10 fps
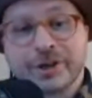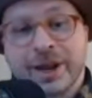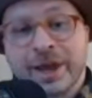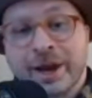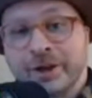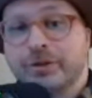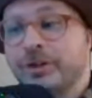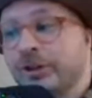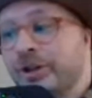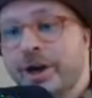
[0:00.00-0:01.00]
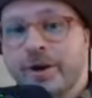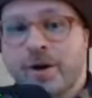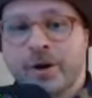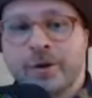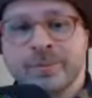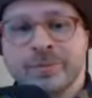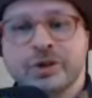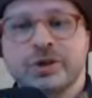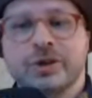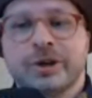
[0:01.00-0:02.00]
And I do think that it
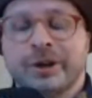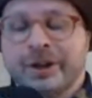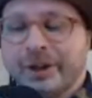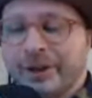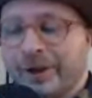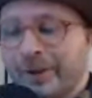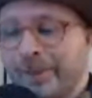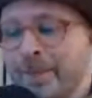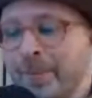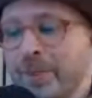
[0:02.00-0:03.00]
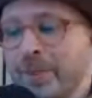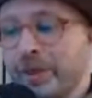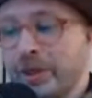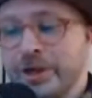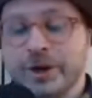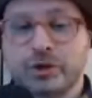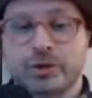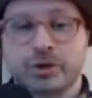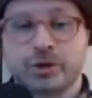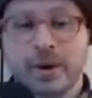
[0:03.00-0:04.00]
harms the
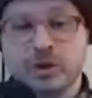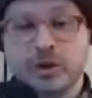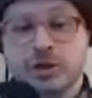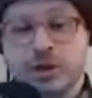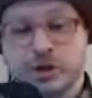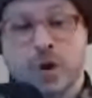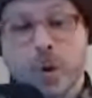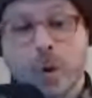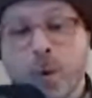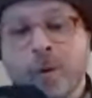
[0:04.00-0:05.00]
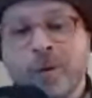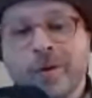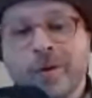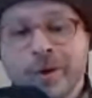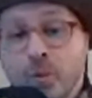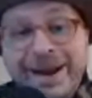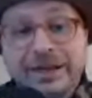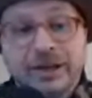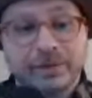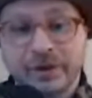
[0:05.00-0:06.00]
industry's reputation as a whole when
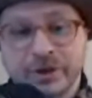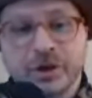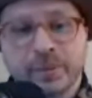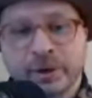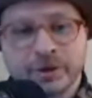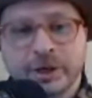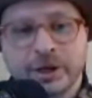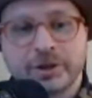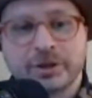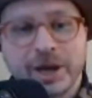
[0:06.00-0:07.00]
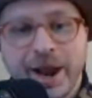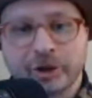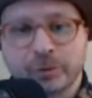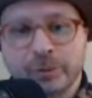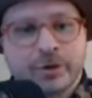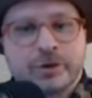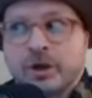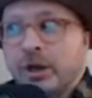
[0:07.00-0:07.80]
any of these companies gets attacked, because